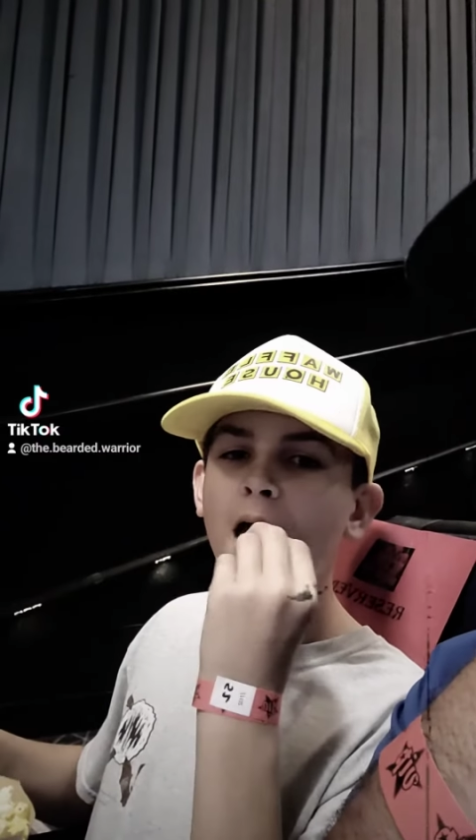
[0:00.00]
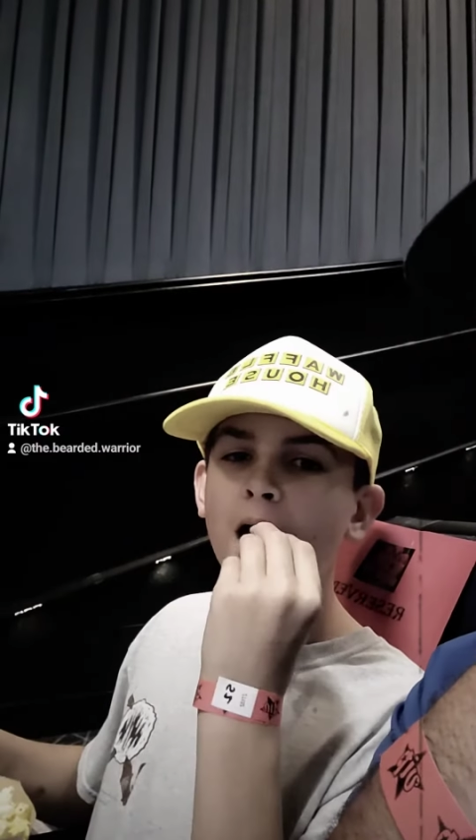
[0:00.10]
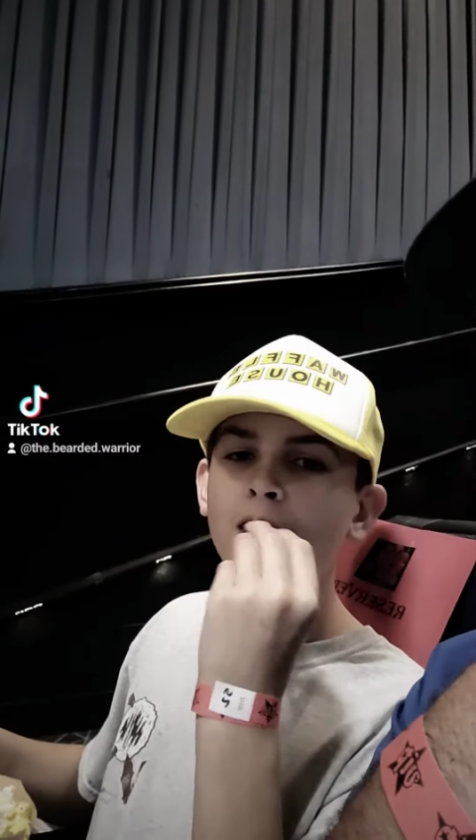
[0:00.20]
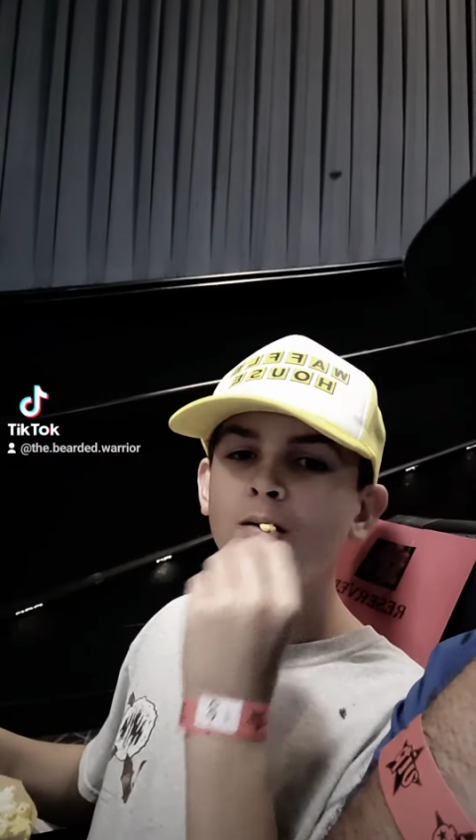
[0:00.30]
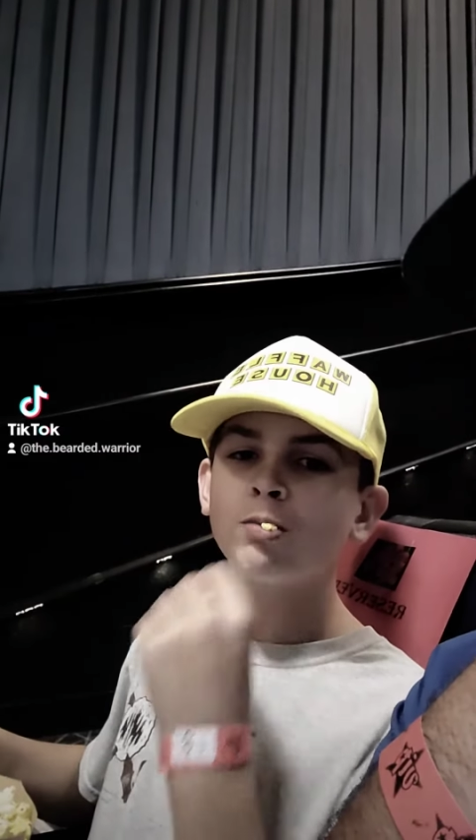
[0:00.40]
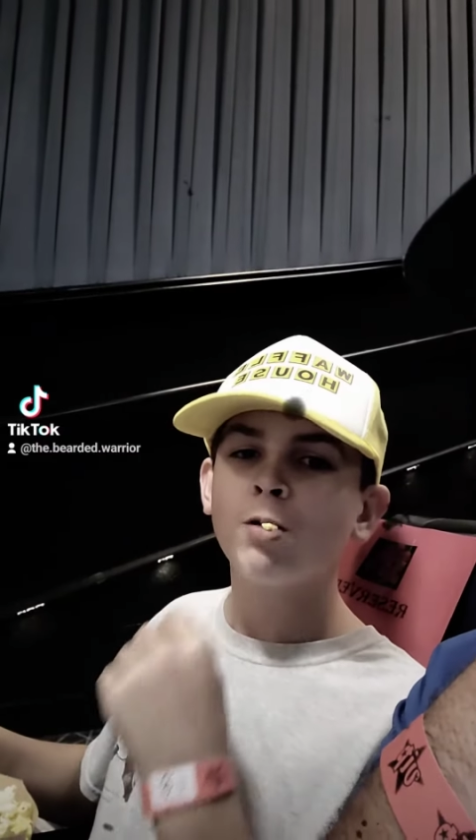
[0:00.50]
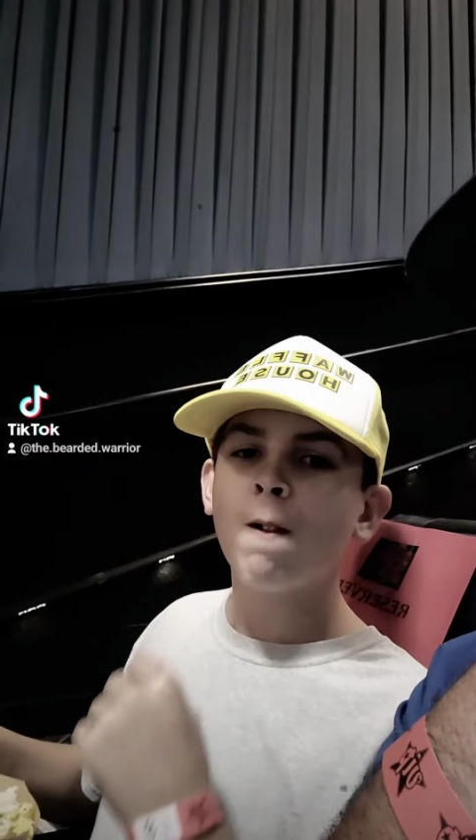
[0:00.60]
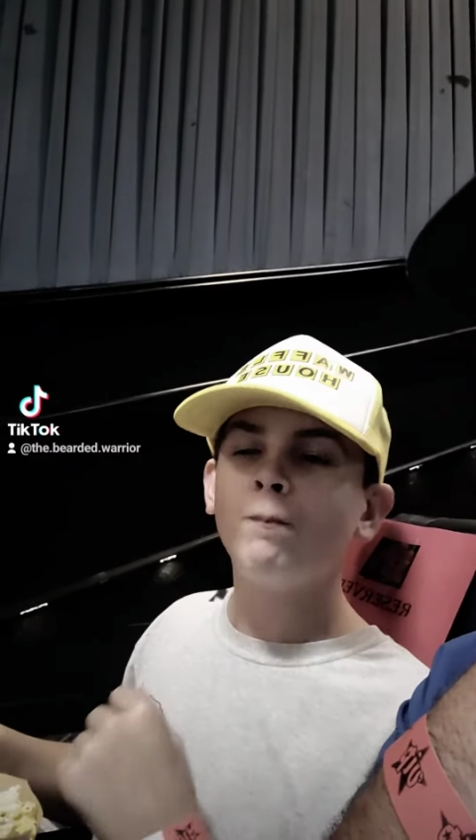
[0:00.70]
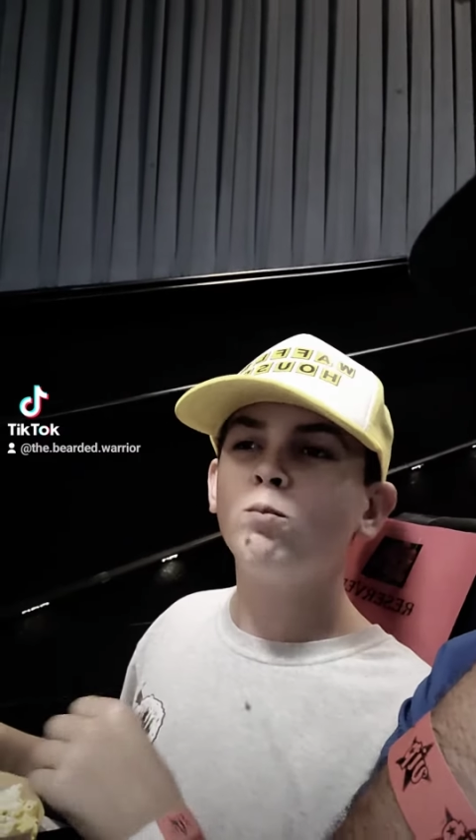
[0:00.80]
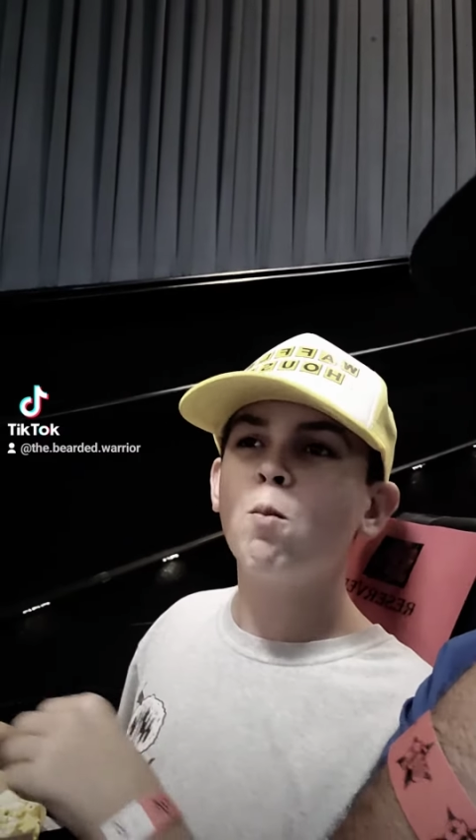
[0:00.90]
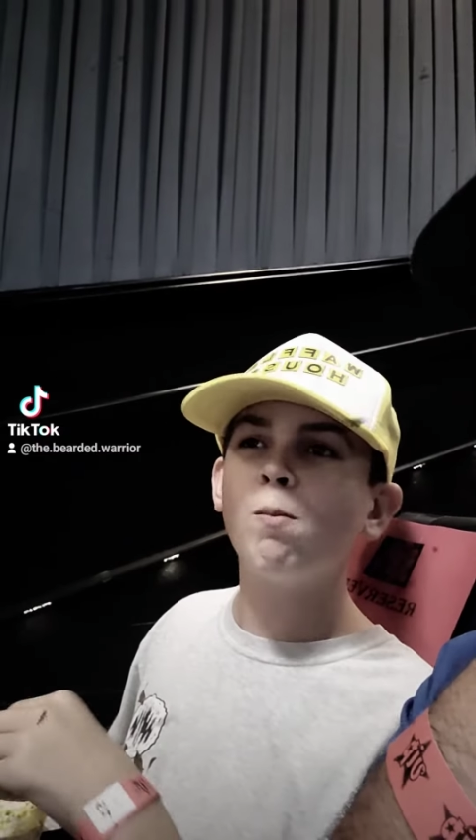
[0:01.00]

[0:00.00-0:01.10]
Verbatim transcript: aka Guy with the